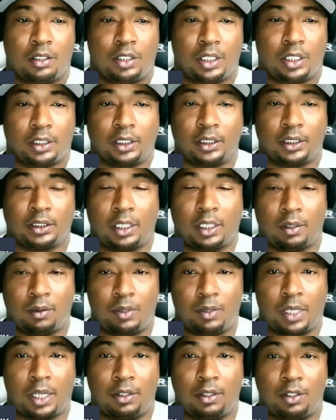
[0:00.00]
just because
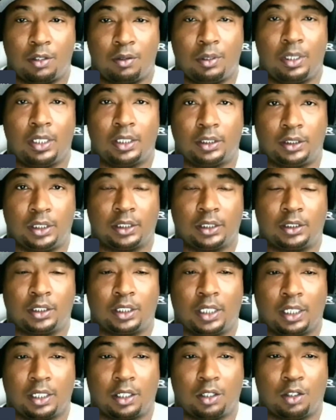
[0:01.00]
they doing this just
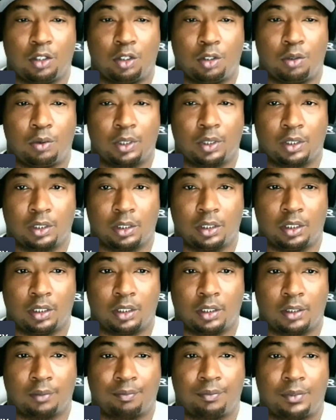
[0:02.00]
to get a lowered
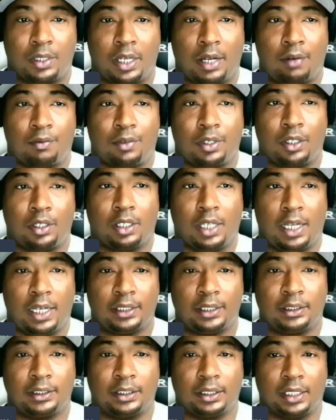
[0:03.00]
look, not
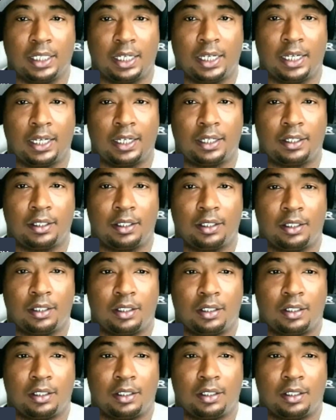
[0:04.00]
realizing that